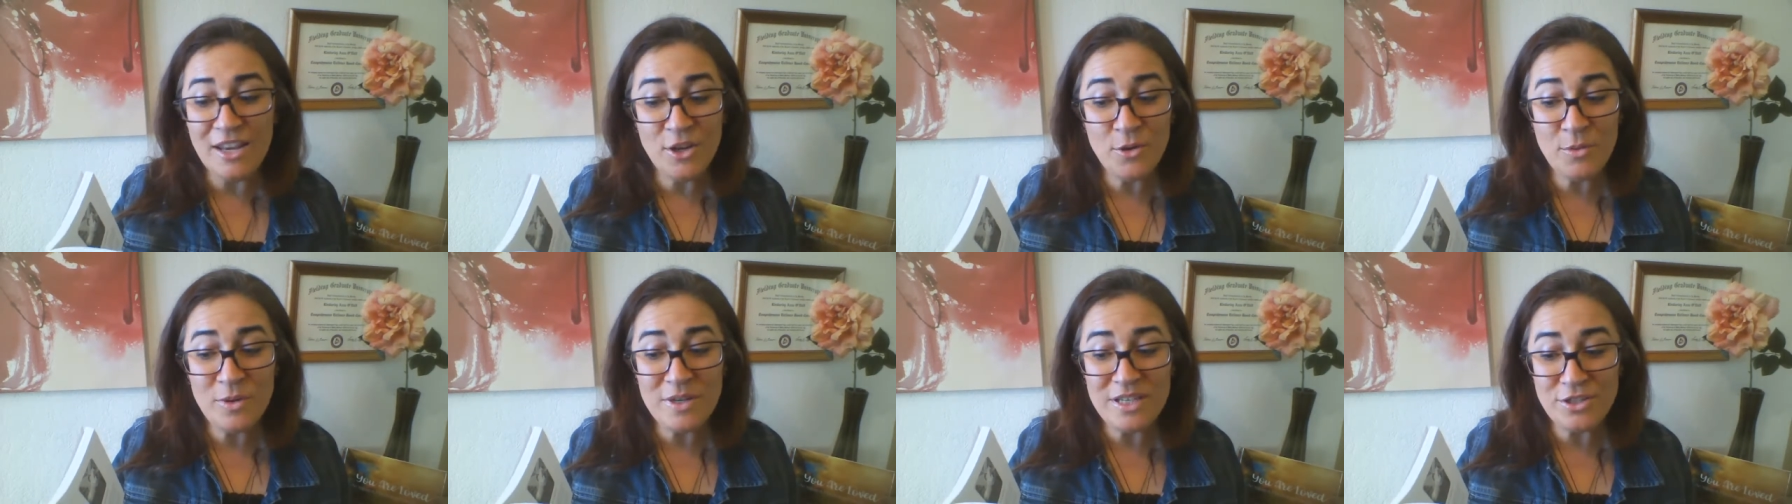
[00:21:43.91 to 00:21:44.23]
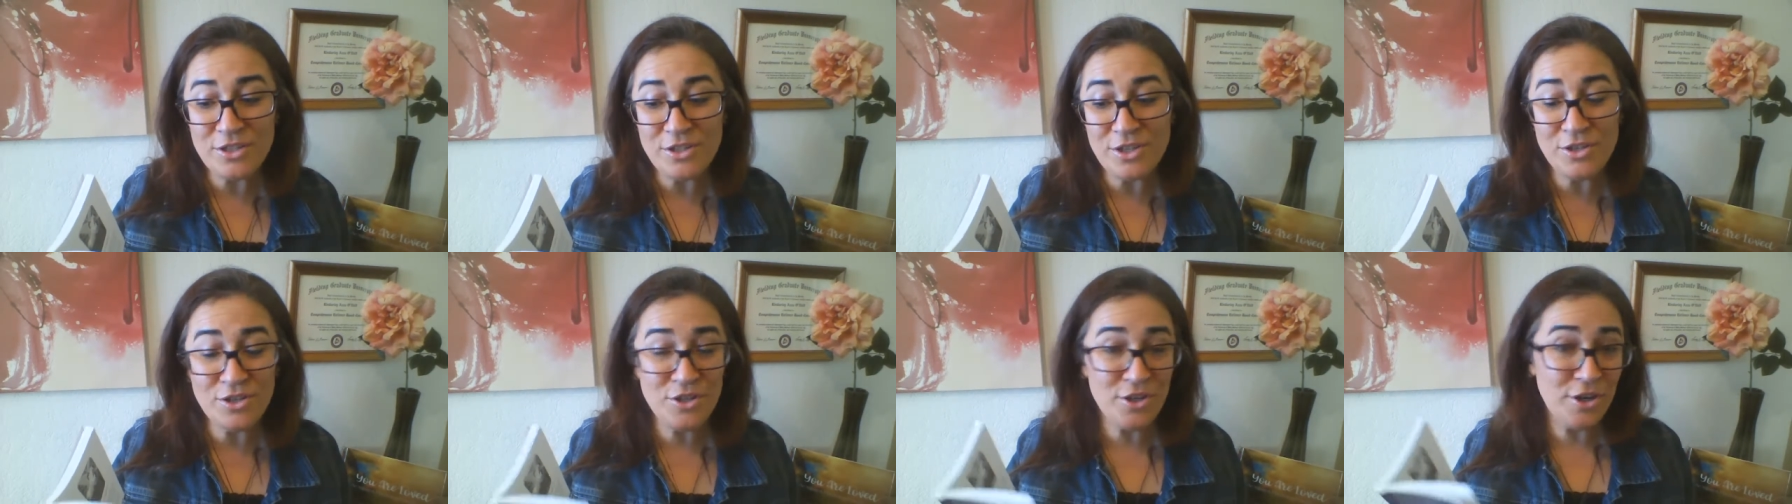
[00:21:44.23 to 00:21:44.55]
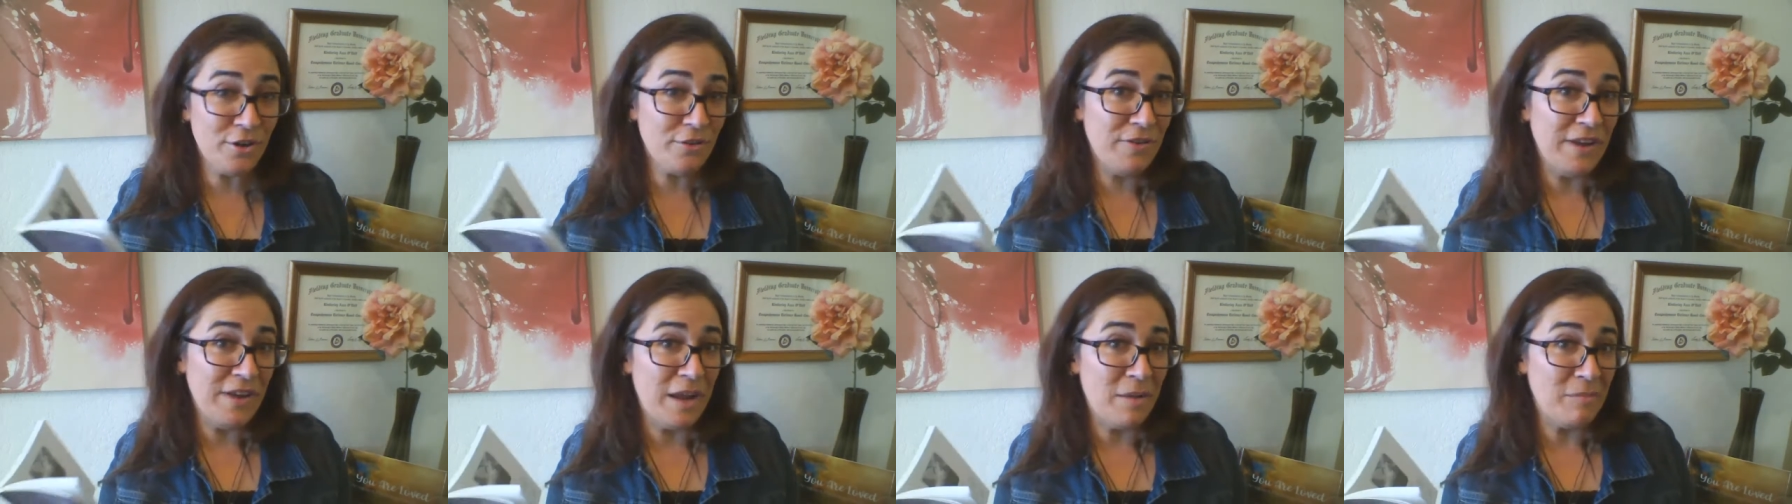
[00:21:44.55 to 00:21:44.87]
new addition to
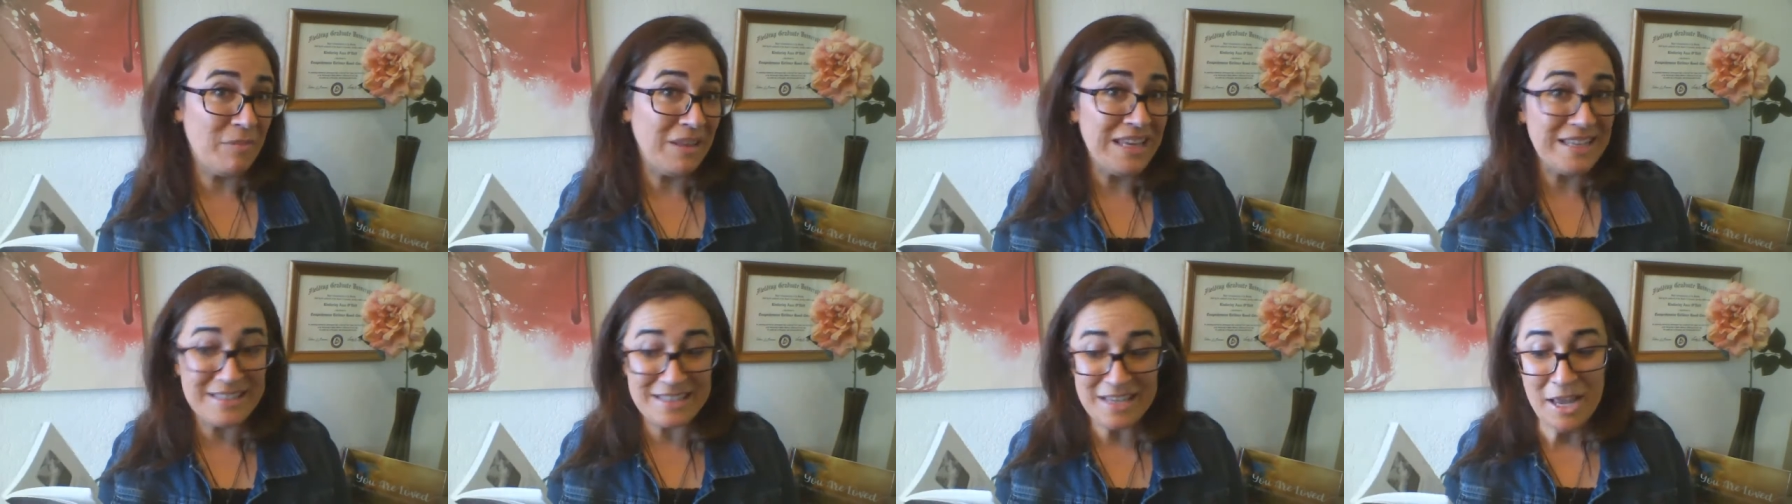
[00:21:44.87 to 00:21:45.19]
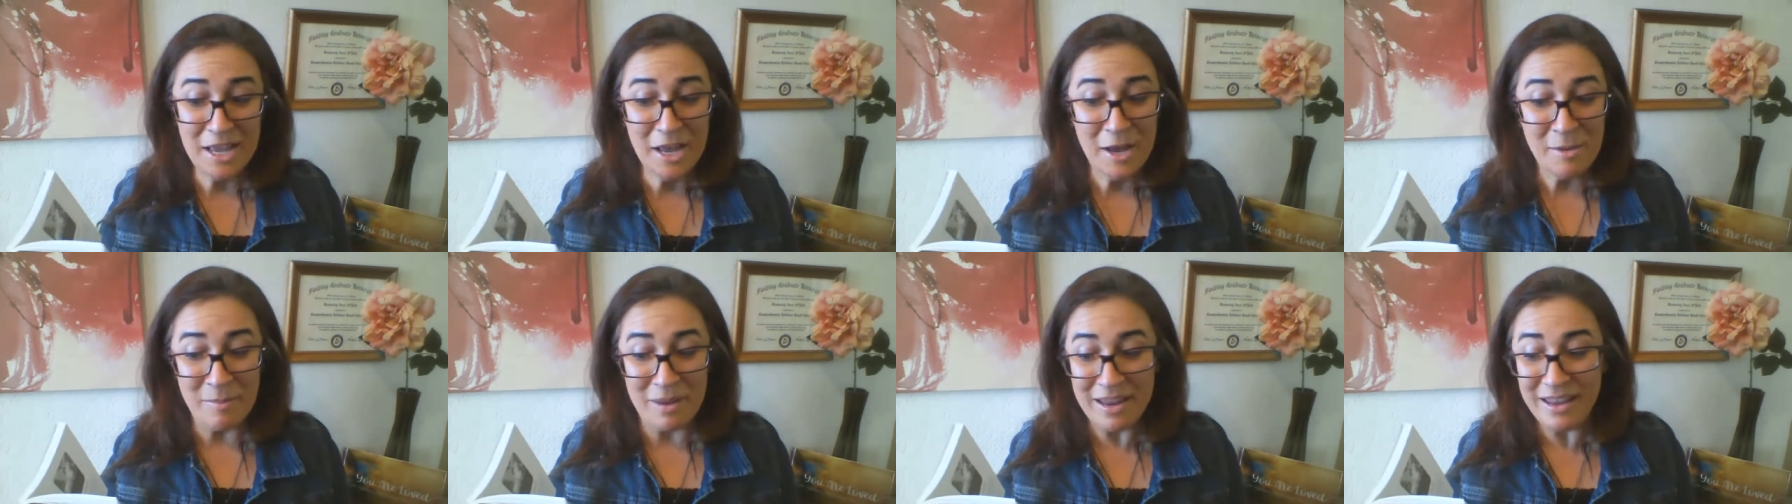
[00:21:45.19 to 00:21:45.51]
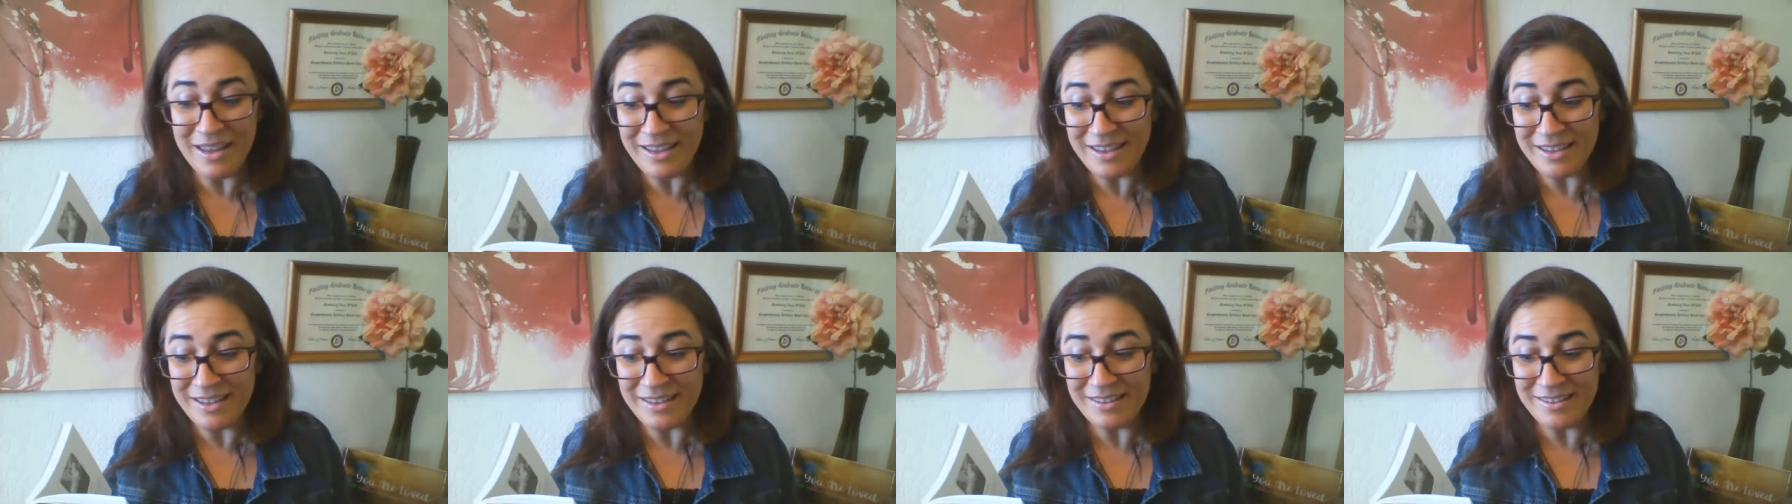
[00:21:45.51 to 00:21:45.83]
your family is
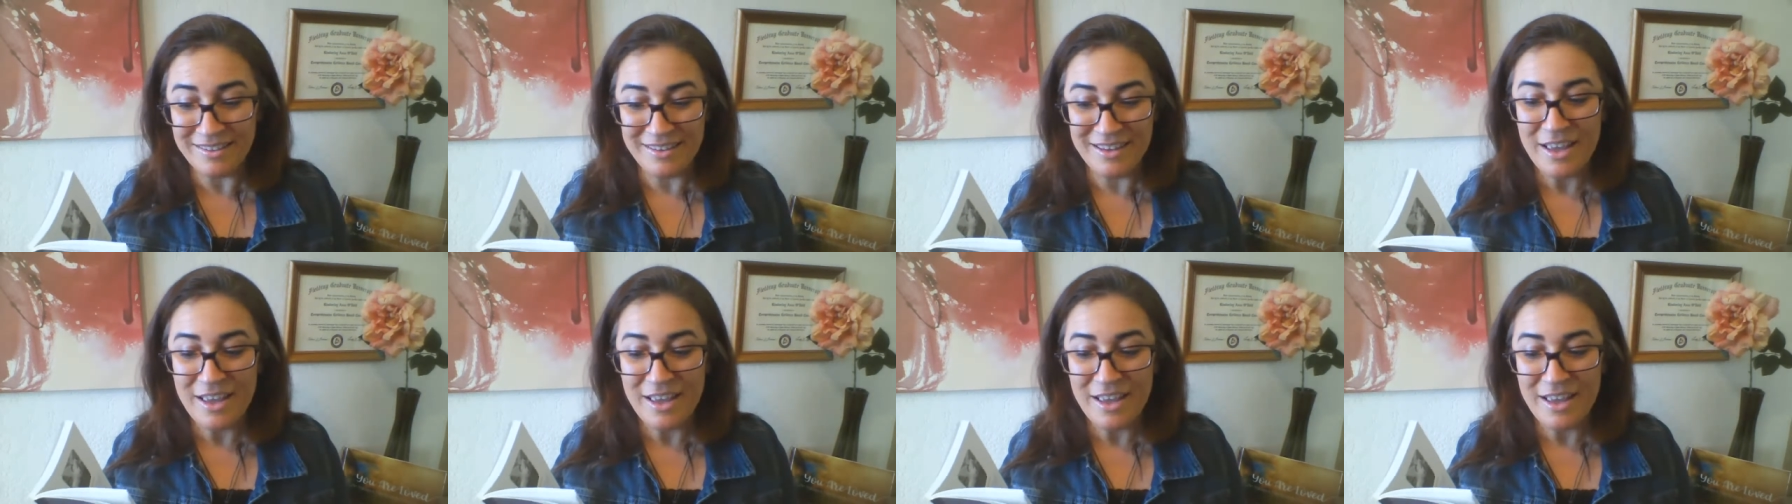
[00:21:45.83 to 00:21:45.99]
coming.